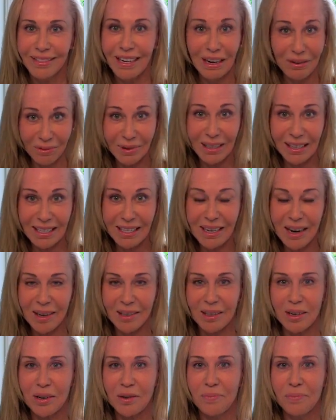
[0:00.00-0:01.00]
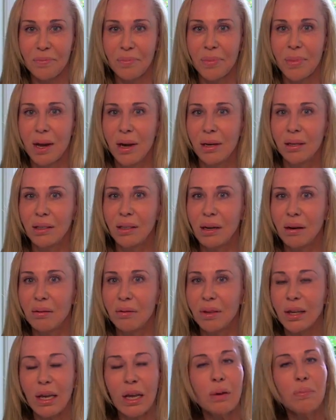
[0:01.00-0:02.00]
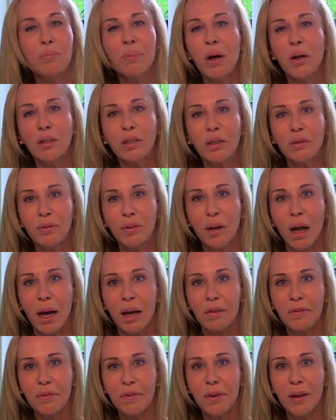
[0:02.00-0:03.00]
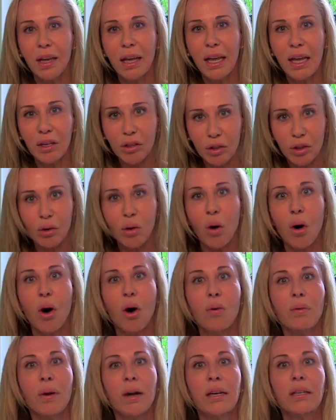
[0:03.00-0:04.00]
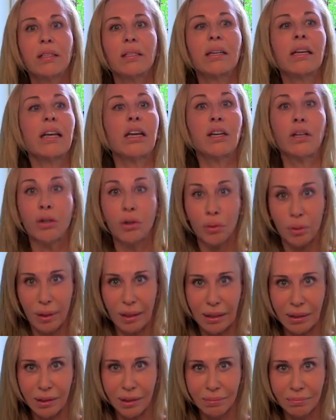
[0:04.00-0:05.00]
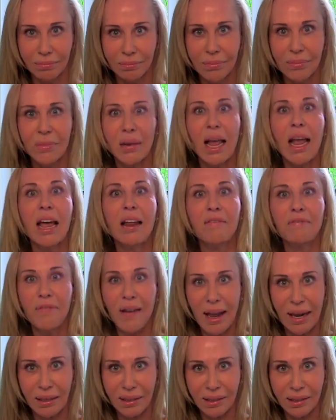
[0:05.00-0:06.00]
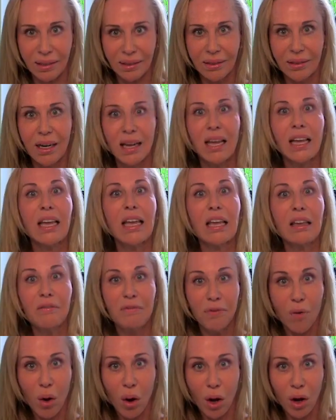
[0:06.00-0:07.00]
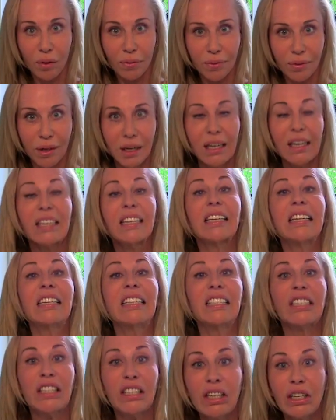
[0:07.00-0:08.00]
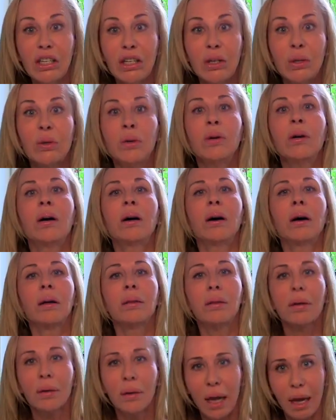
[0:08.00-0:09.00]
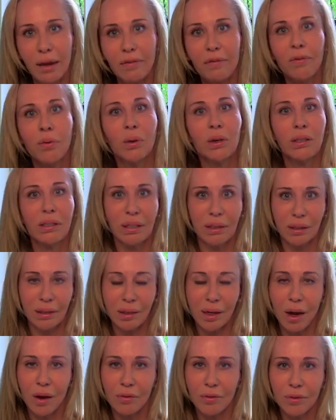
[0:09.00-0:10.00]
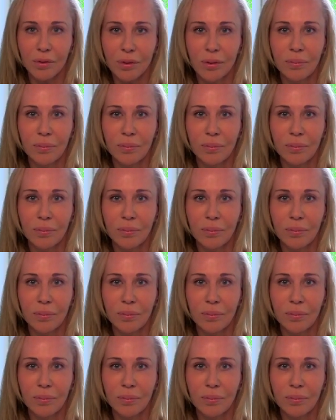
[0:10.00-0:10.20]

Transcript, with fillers: It really doesn't. So the impulse of life is to always increase, advance, evolve, continue the life force itself.